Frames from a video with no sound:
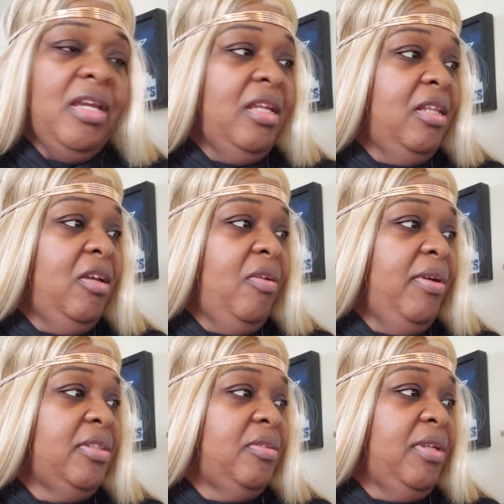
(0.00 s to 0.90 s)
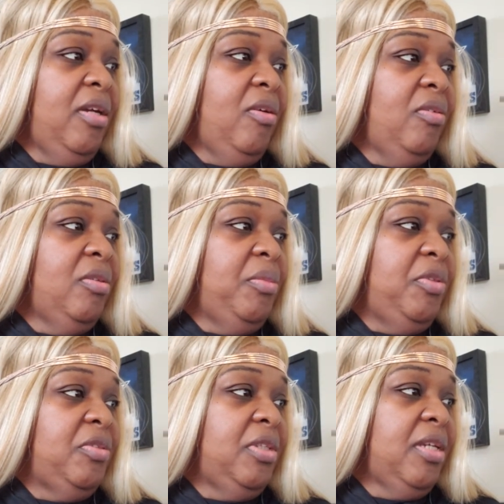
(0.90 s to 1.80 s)
And no, I do not own the
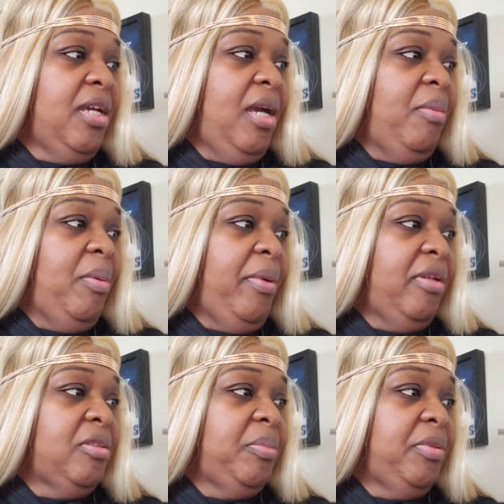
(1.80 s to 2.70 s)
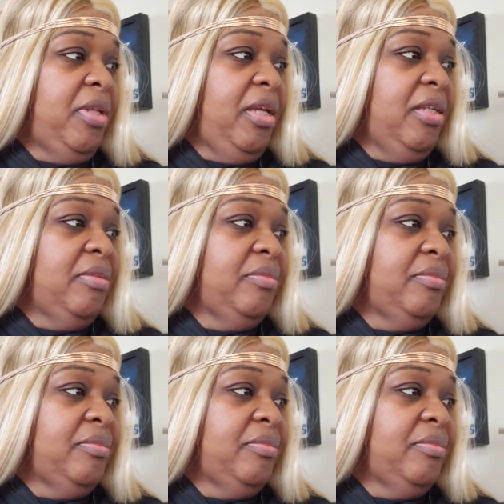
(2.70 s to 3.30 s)
music I'm about to play.